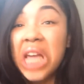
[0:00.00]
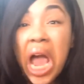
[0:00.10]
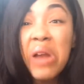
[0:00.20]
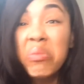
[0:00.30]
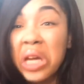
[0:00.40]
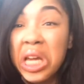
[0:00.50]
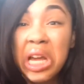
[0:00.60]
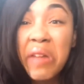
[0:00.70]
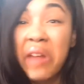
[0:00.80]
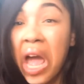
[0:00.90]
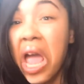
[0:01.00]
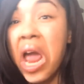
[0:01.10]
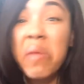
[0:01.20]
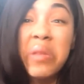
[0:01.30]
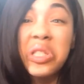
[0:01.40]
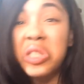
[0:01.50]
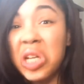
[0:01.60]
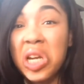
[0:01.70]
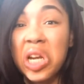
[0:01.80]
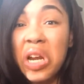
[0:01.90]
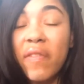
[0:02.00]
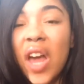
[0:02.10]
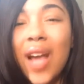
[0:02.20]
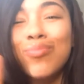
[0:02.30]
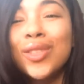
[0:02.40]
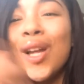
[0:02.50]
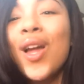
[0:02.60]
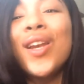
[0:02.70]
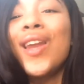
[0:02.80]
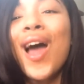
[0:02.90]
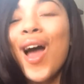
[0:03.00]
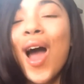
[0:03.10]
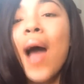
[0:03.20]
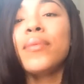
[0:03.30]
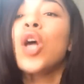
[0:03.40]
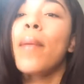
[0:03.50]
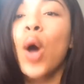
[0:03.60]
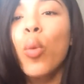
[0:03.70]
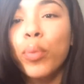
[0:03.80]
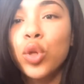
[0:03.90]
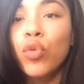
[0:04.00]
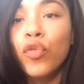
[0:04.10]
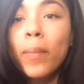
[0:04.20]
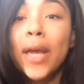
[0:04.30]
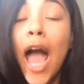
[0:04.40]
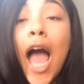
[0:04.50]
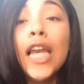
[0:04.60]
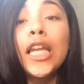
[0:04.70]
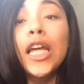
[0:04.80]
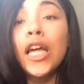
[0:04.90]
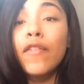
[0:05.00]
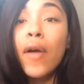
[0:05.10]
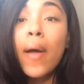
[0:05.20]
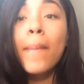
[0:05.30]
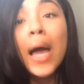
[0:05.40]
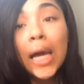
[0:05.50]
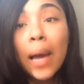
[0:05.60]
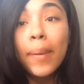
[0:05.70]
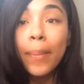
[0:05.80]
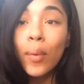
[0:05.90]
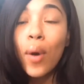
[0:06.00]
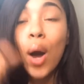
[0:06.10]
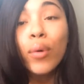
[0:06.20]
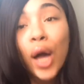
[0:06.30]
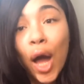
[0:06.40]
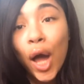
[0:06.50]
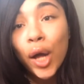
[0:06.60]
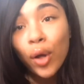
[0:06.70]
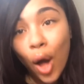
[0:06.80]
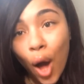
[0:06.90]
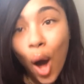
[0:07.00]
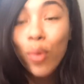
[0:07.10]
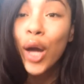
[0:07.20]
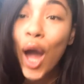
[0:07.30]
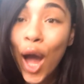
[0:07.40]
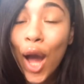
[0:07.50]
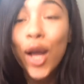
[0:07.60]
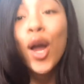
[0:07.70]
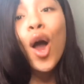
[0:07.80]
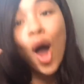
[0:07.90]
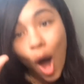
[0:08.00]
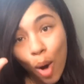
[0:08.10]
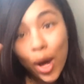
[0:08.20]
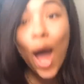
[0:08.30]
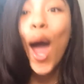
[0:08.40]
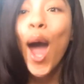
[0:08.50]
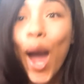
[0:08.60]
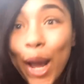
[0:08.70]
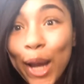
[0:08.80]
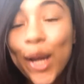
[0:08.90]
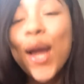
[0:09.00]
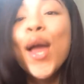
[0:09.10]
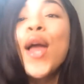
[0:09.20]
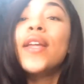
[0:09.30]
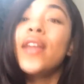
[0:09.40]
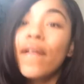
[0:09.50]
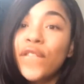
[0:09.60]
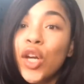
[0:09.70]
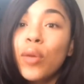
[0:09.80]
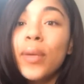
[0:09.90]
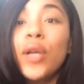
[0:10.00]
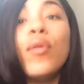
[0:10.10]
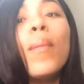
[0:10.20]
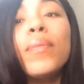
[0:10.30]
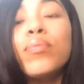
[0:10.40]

It's Adam and Eve, not Adam and Steve. Like, nah, I'm, I'm open. You feel me? I love my gay people. Okay. Okay. Okay. You feel me?